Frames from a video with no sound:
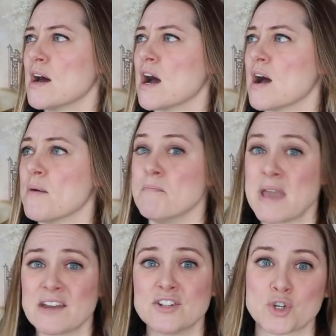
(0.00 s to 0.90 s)
uh,
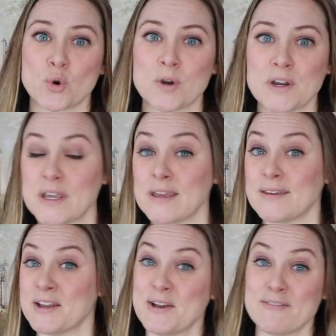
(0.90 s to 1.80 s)

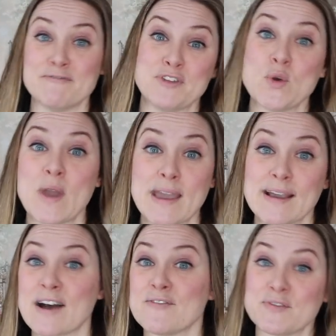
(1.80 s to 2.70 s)
mandatory
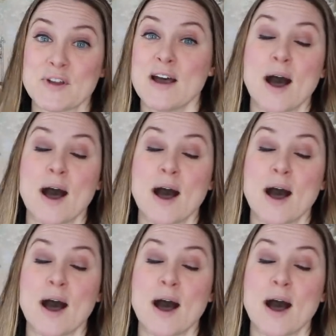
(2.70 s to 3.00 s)
viewing of,